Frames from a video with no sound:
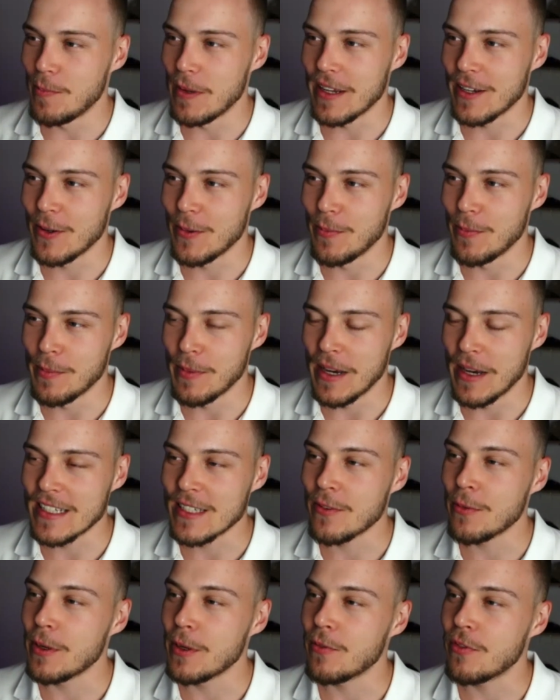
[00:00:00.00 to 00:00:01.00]
could be
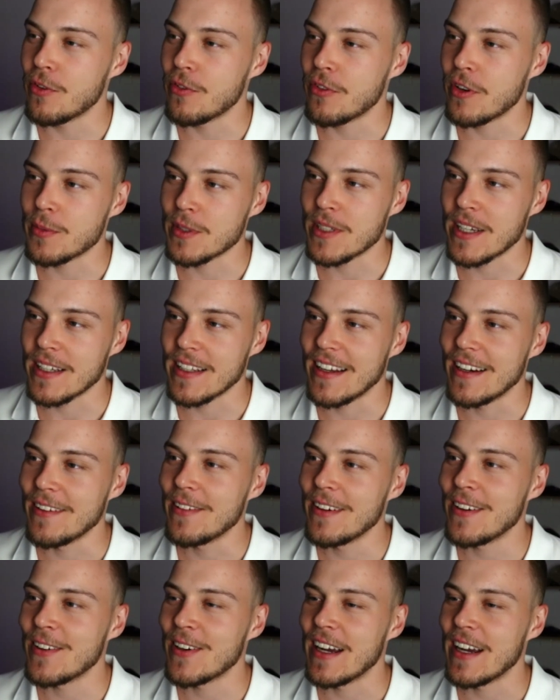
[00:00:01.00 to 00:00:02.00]
massive win for firms like that.
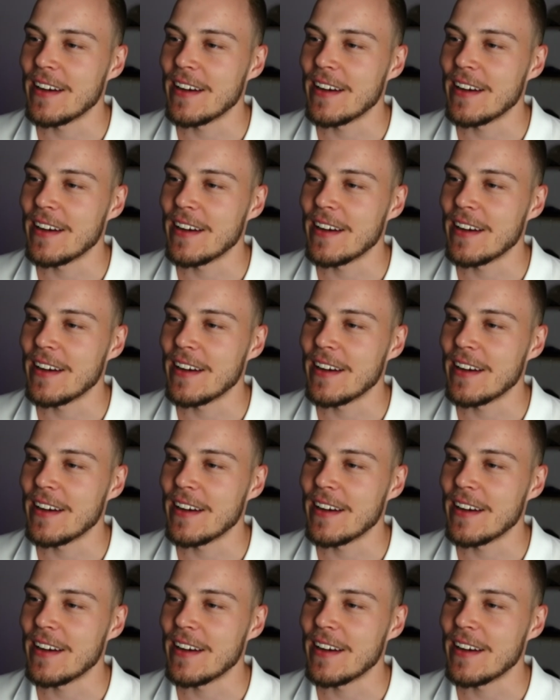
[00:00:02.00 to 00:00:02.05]
All right.